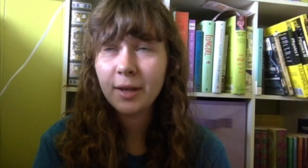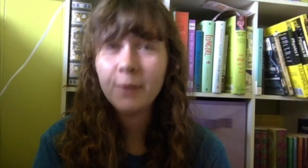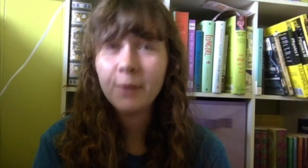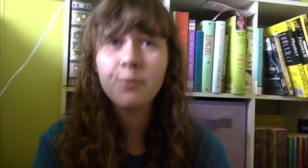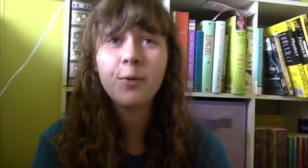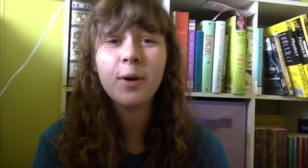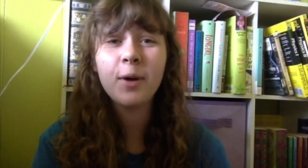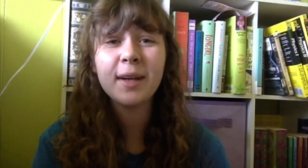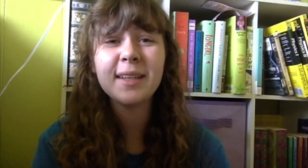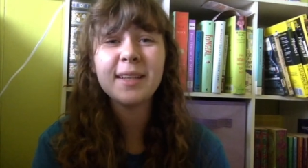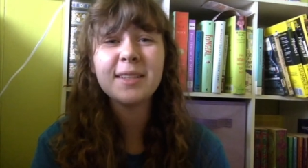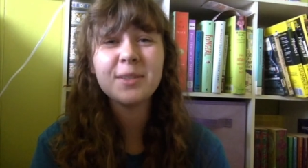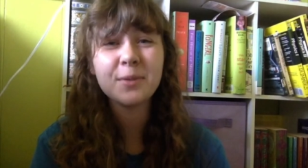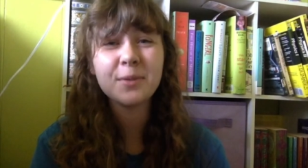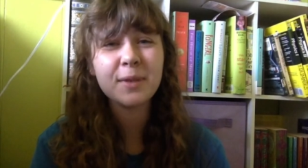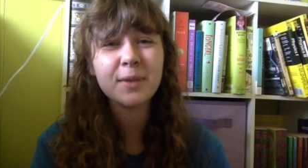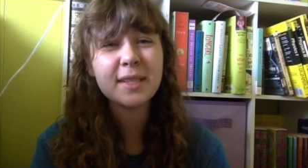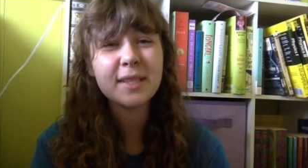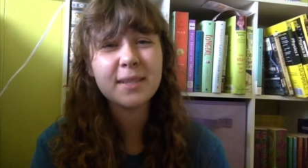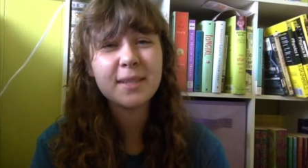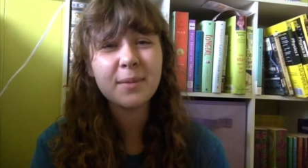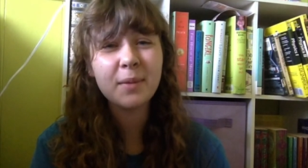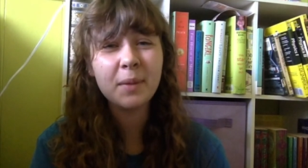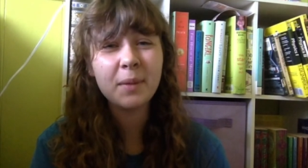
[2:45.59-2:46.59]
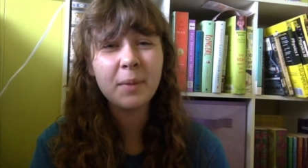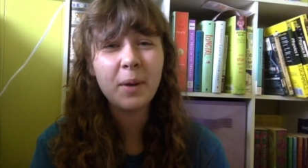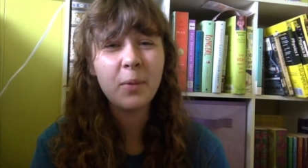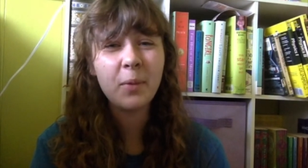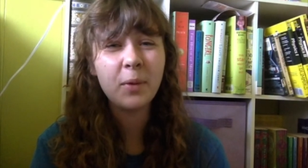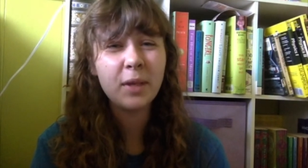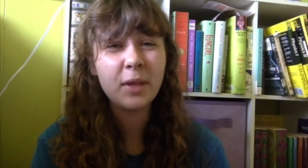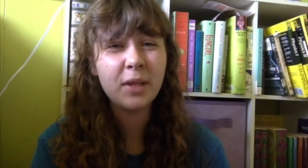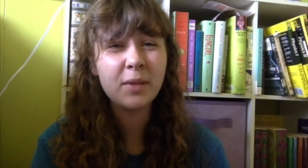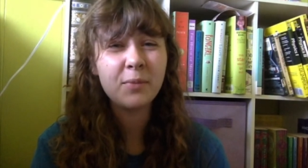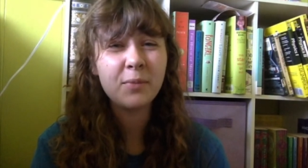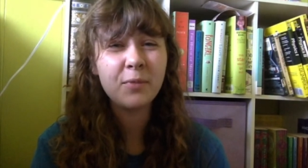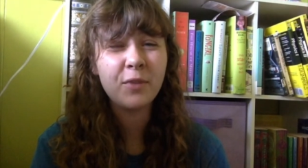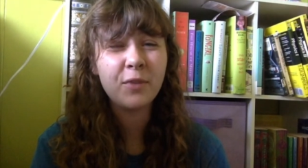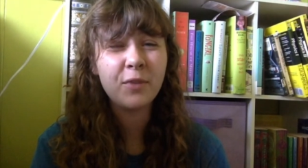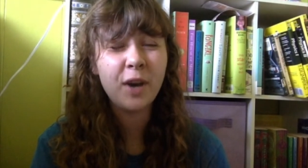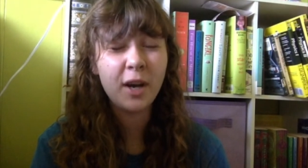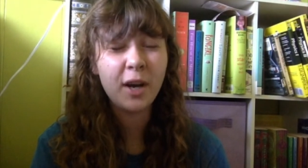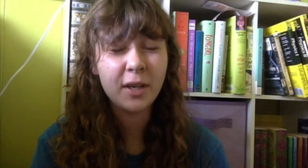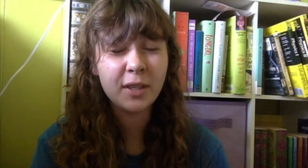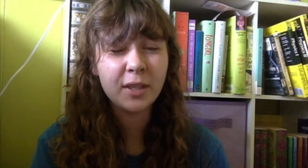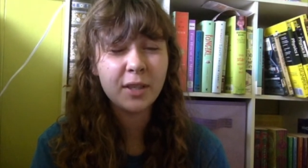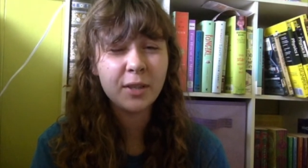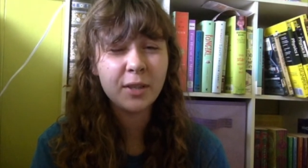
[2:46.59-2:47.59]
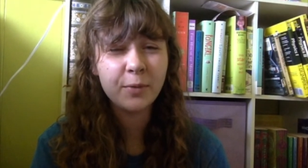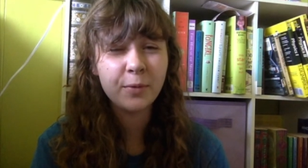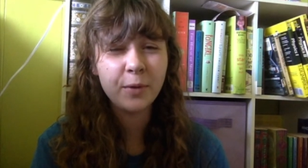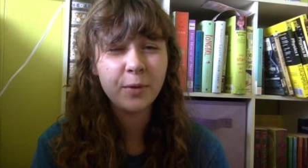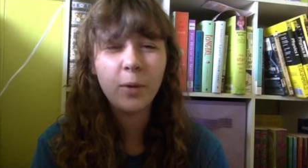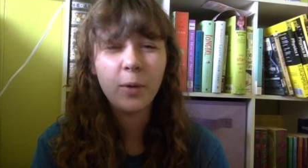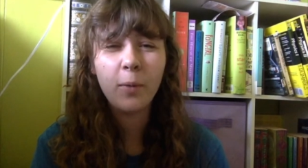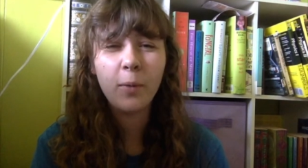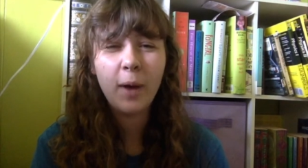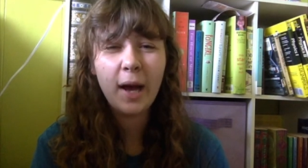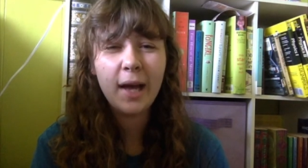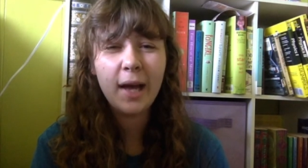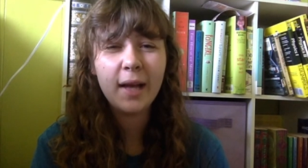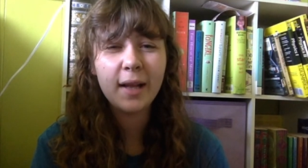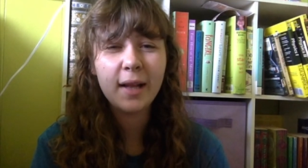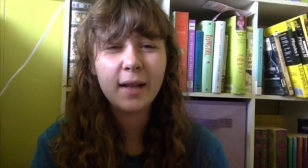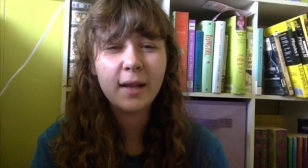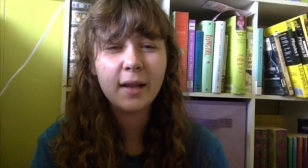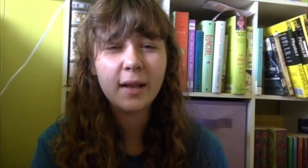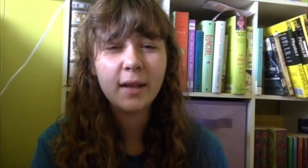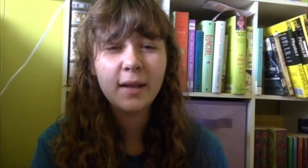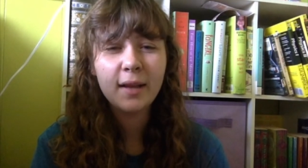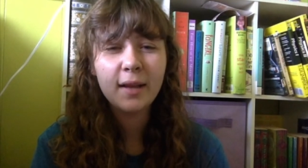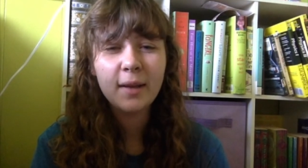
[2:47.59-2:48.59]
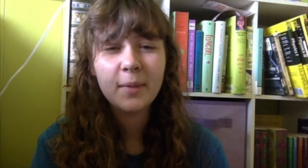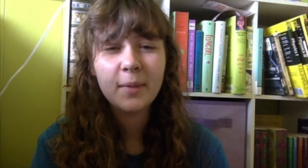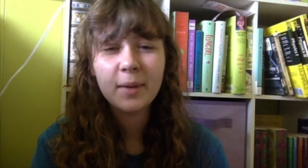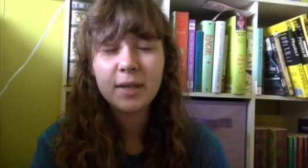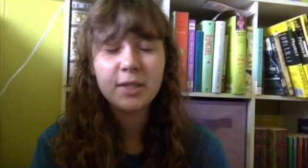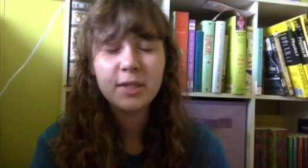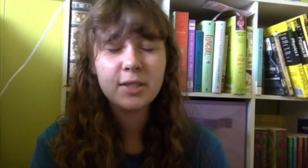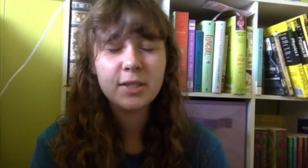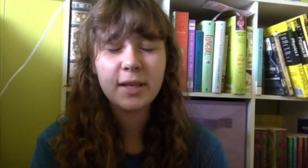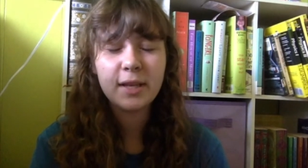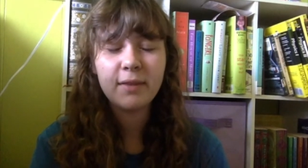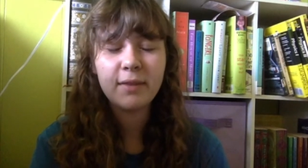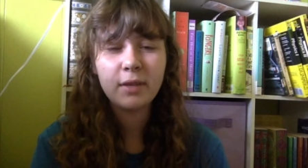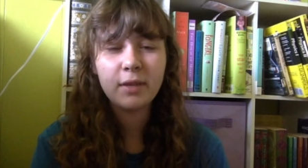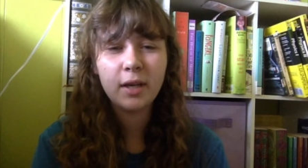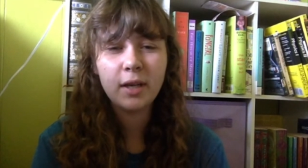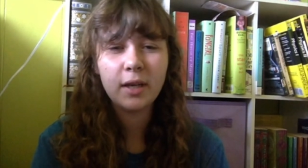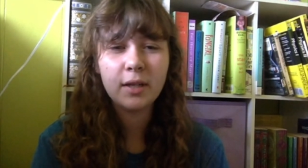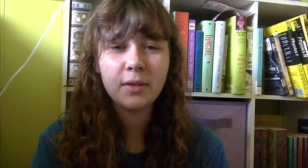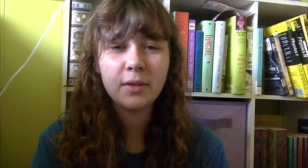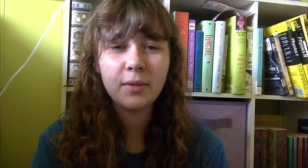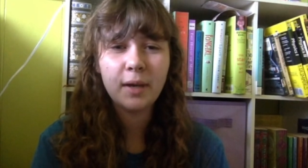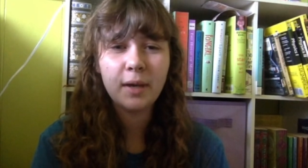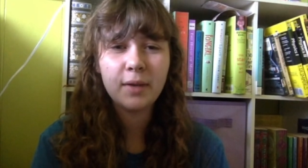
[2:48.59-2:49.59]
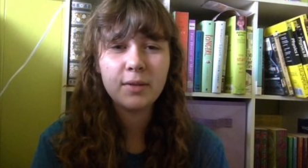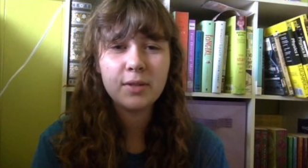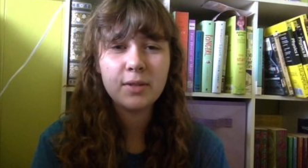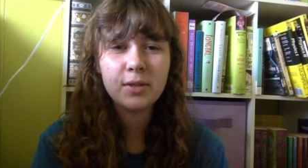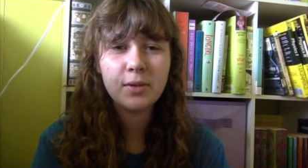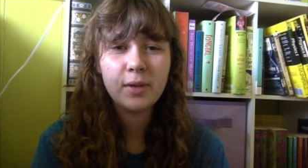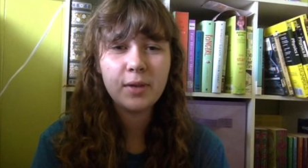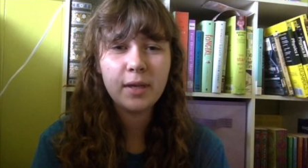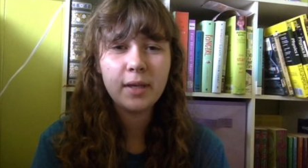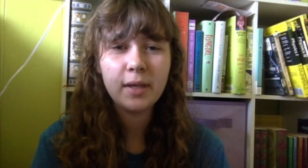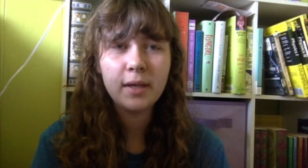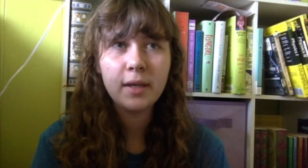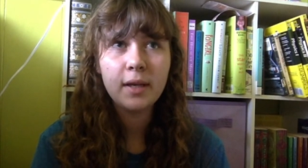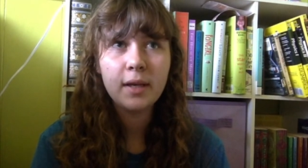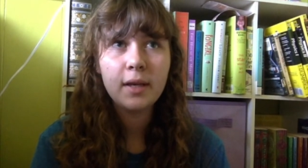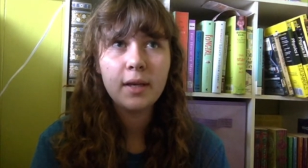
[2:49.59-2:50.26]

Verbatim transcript: I've wanted to read something by William Faulkner for a while, but I just haven't gotten around to it